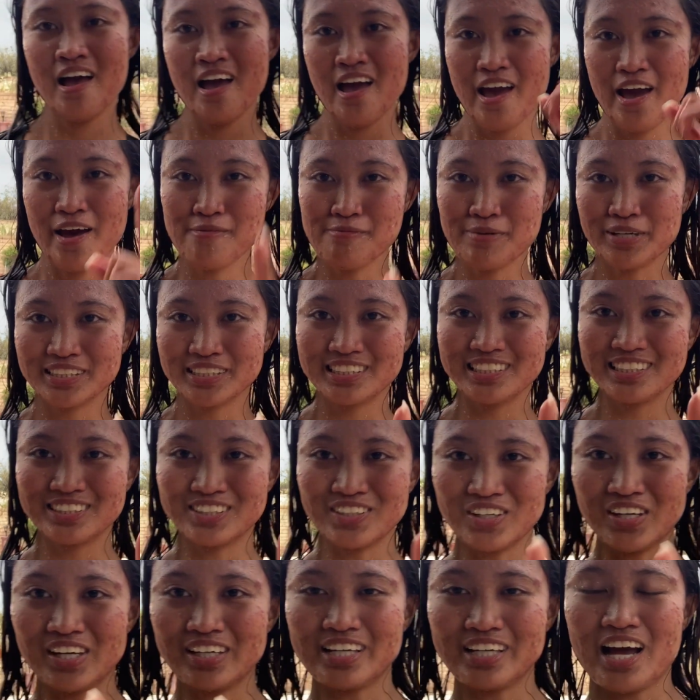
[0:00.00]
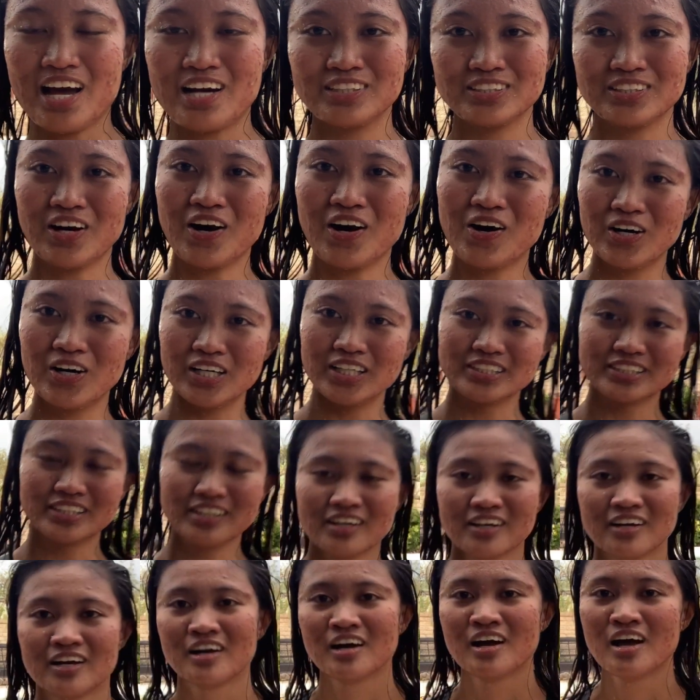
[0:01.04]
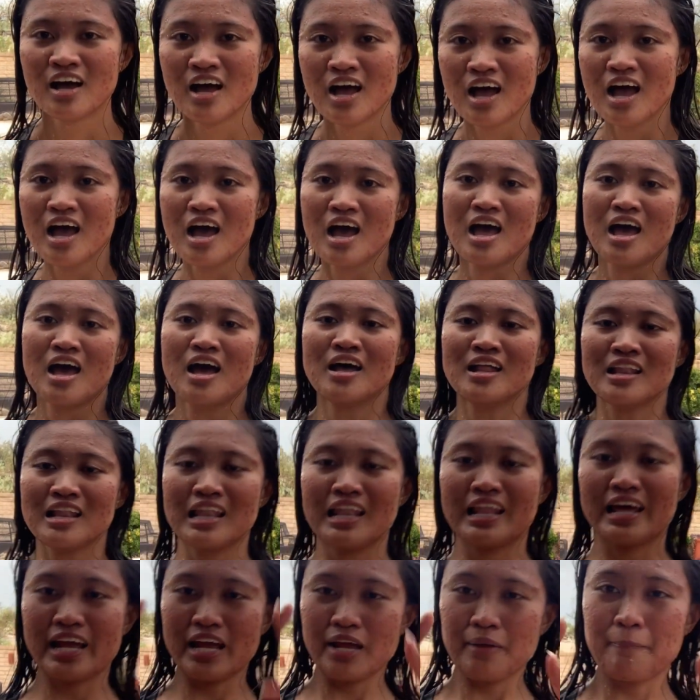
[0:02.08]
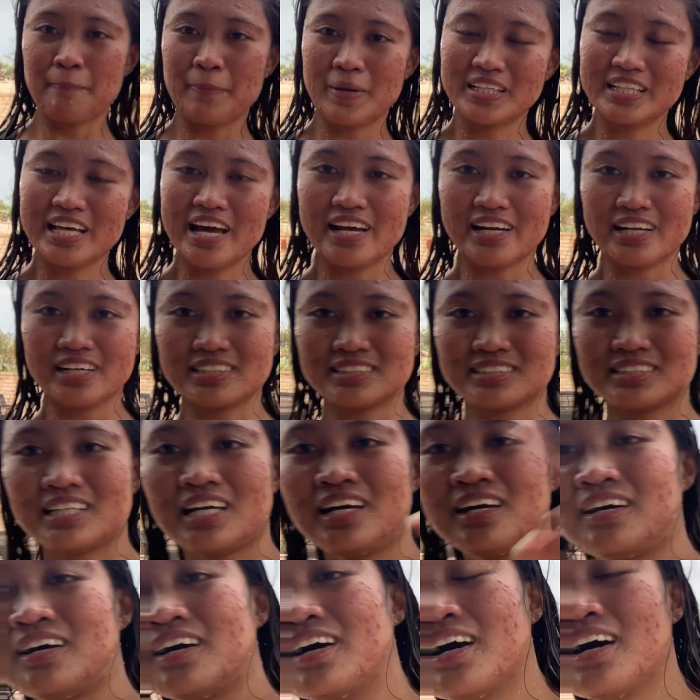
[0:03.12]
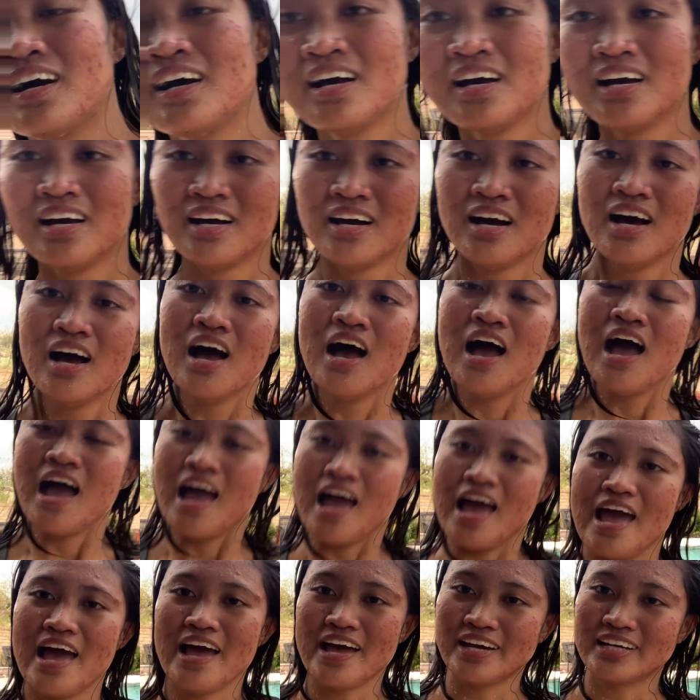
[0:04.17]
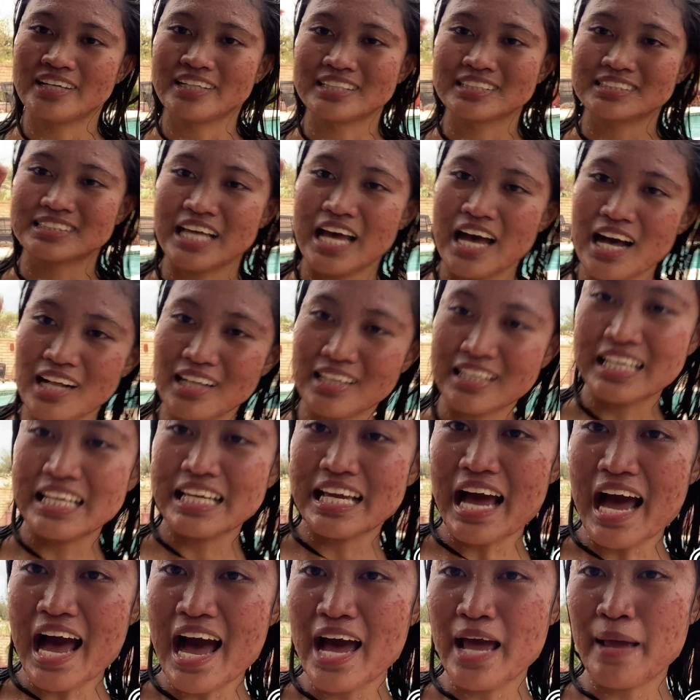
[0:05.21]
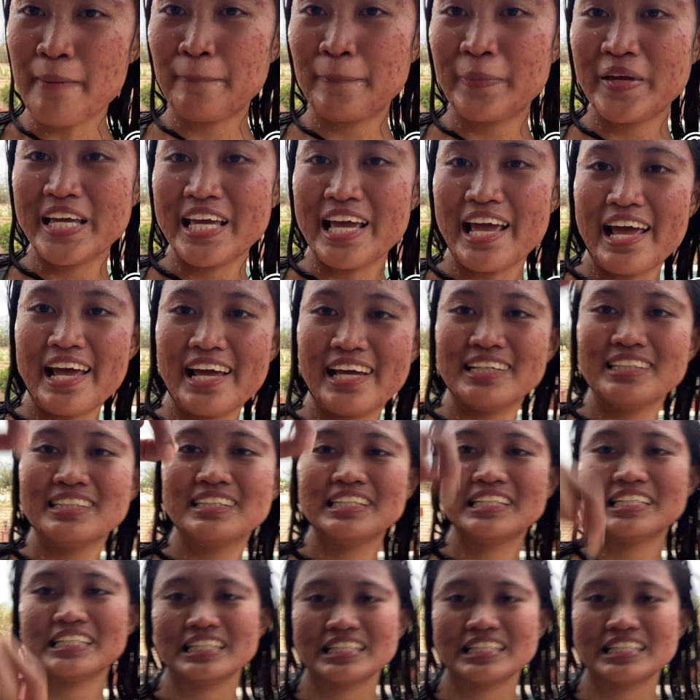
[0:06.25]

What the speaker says: and my TikTok account on Lay Paderes, and it's LEIPADERES.